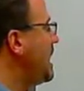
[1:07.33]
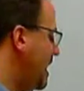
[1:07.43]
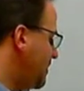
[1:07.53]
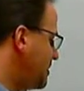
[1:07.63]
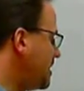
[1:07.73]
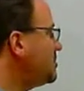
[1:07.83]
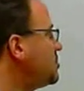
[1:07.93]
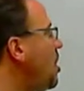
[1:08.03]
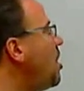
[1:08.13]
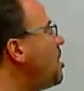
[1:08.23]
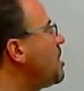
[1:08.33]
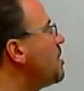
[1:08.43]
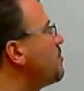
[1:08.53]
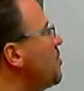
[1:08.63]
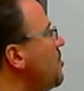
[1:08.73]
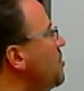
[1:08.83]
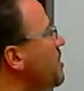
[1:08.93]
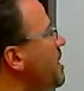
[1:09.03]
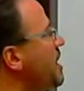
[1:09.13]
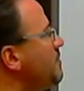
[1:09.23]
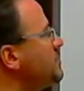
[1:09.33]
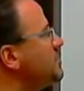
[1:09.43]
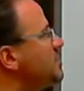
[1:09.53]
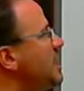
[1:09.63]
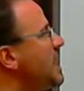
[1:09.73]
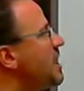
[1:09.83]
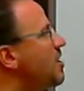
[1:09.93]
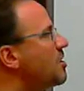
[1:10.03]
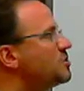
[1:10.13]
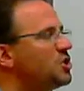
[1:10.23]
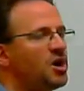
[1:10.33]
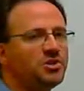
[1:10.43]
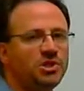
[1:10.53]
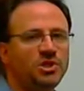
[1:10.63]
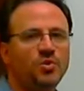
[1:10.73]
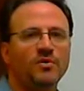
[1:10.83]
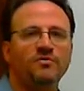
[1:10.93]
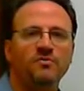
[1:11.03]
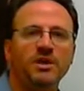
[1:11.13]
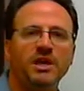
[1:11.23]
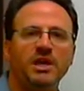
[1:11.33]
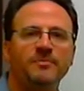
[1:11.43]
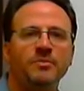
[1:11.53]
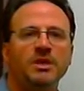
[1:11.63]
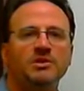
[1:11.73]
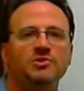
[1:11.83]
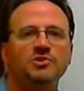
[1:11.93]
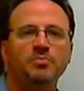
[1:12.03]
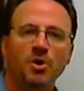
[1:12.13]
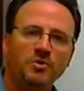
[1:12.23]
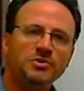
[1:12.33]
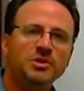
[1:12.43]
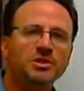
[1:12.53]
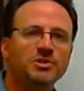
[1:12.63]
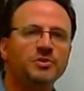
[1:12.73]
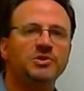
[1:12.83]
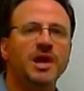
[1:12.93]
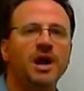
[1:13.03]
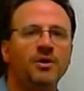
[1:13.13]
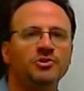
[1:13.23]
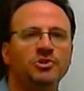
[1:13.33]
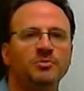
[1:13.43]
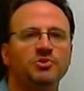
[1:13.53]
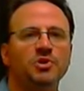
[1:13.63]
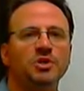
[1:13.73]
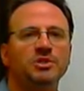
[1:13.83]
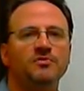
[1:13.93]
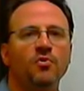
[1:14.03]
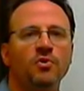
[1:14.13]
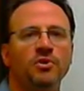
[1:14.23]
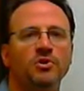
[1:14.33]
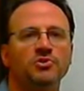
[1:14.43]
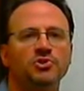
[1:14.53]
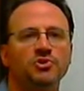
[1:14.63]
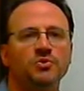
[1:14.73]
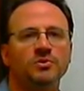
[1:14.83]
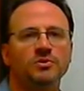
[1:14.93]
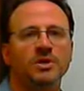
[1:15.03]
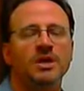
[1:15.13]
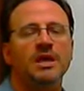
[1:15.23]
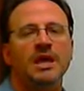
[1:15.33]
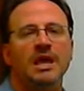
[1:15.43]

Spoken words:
And these are programs that are charging you a fee to supposedly do a scholarship search for your student.